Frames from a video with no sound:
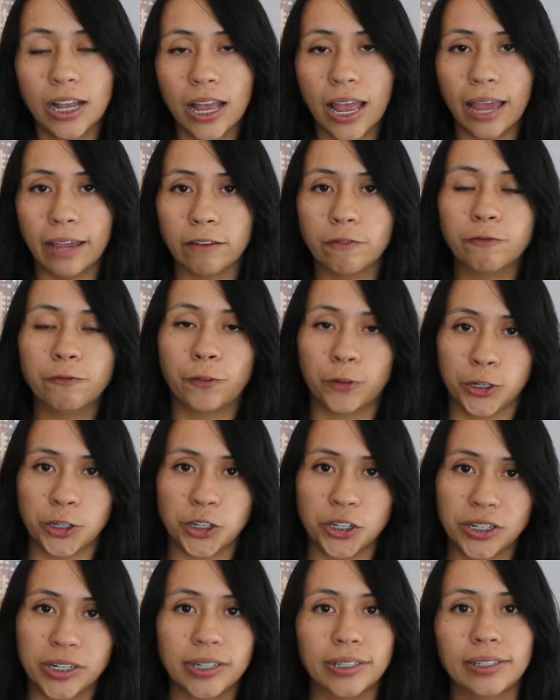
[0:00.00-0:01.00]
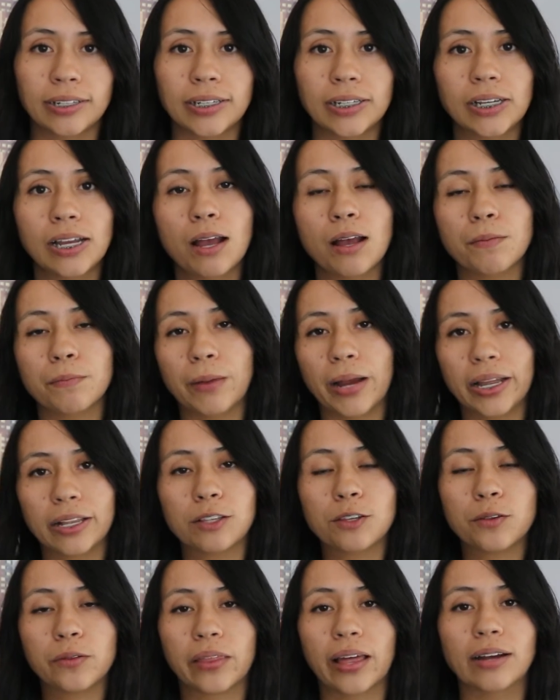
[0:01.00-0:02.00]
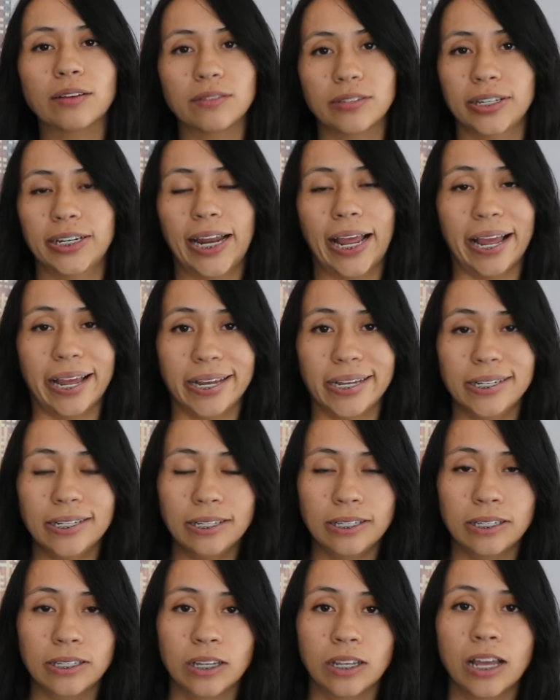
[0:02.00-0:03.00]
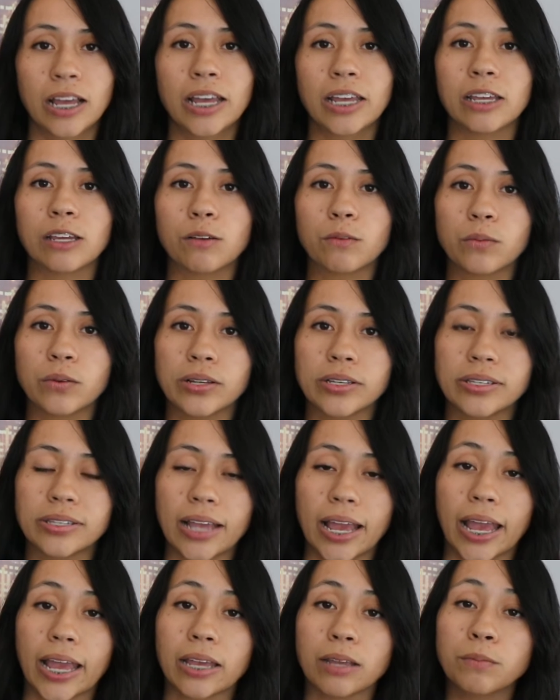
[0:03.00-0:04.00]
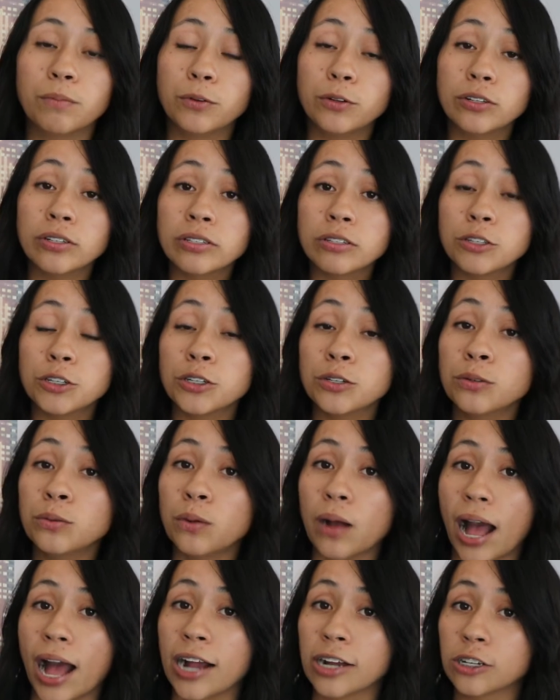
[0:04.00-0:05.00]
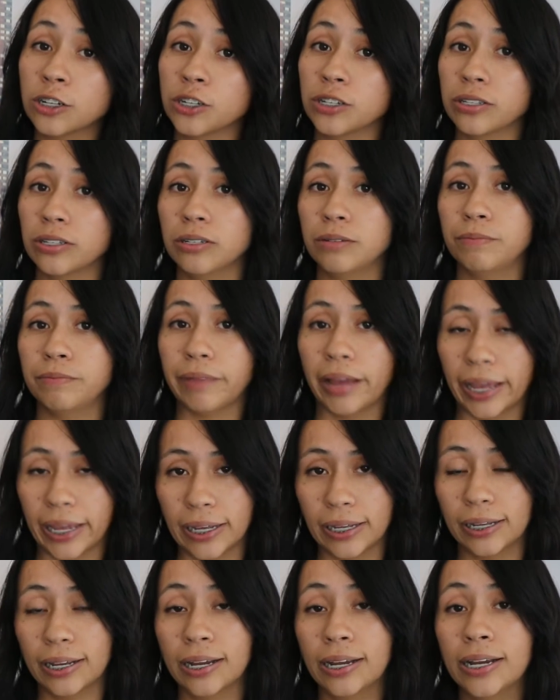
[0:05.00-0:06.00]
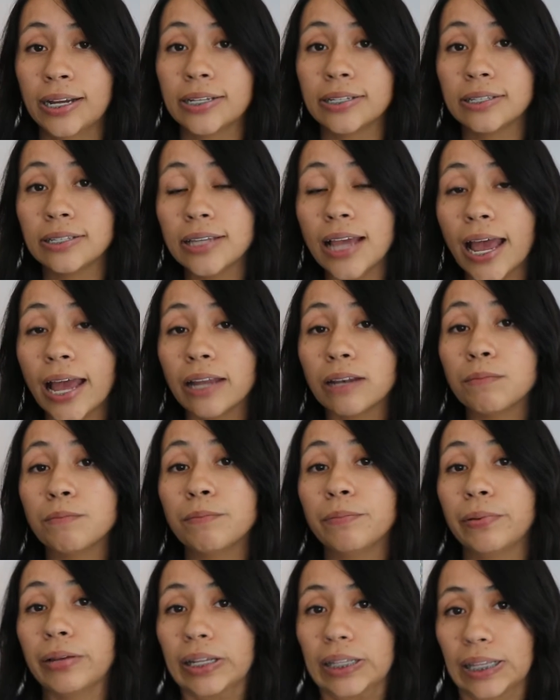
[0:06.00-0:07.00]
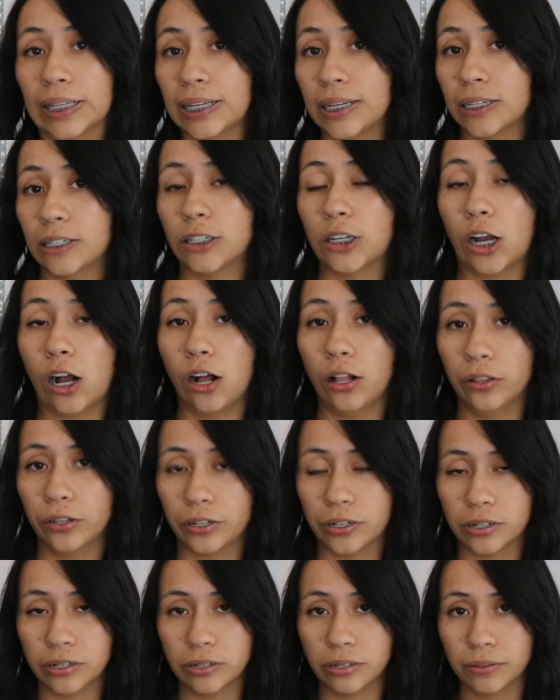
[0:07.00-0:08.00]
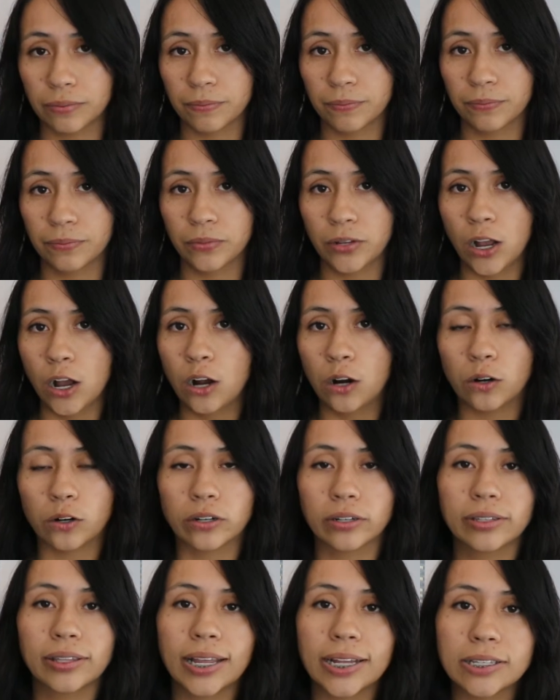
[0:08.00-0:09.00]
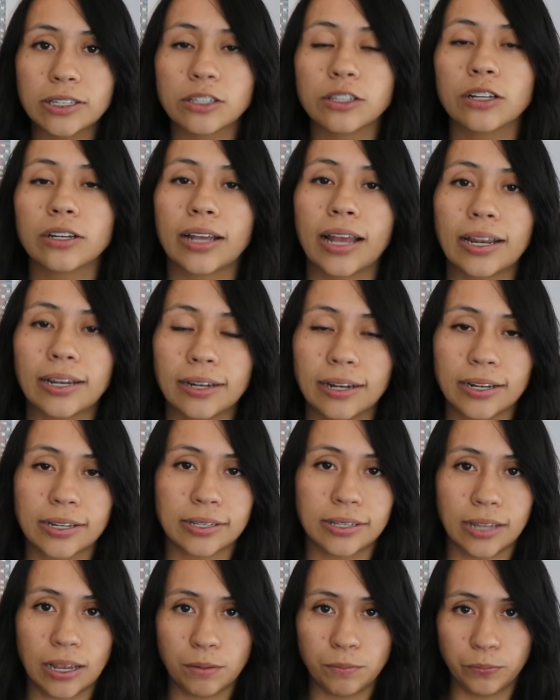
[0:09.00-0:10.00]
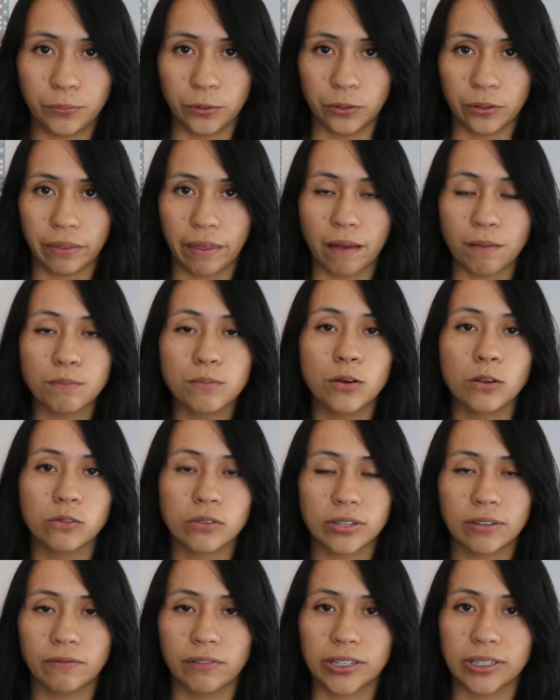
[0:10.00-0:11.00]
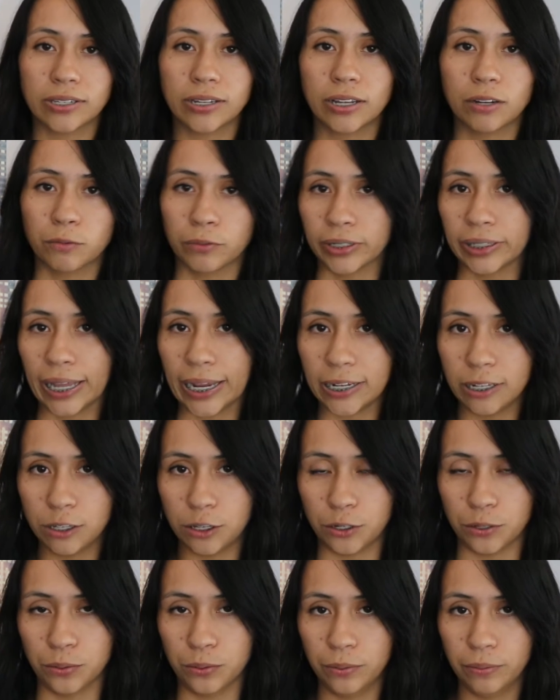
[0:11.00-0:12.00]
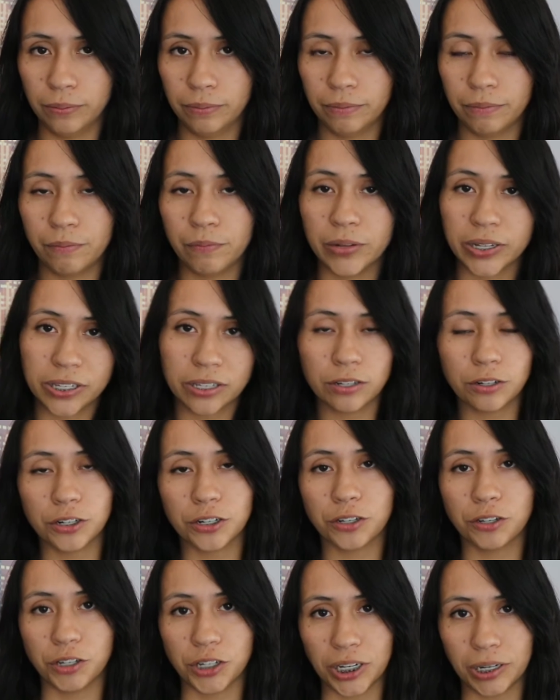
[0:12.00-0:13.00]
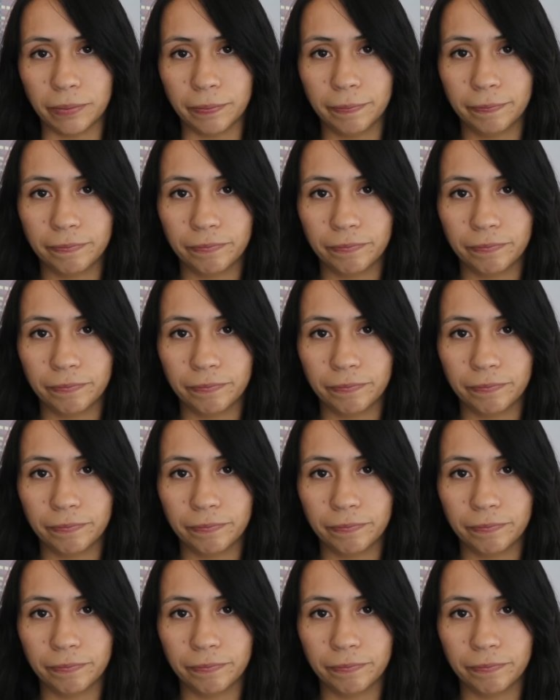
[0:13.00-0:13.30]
And fortunately, by 2008, he was able to actually make $10 billion. Or let's look at an example that most of us can relate to, Mr. G,